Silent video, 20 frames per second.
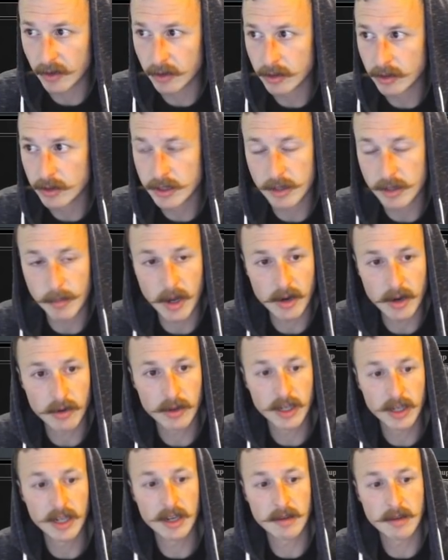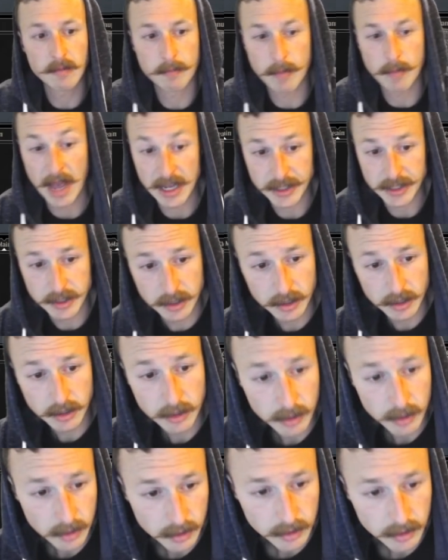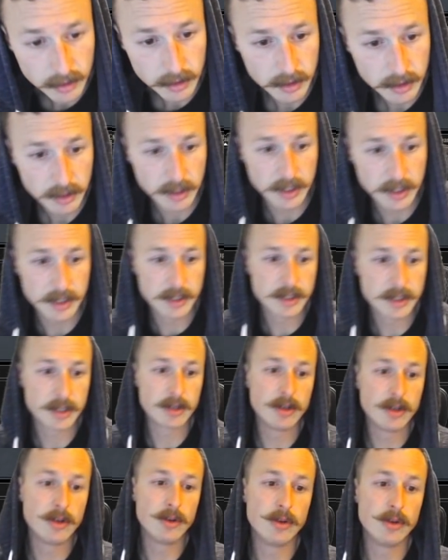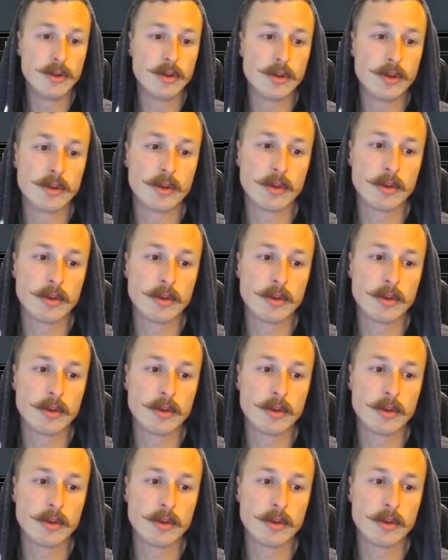who's the mono green master, is to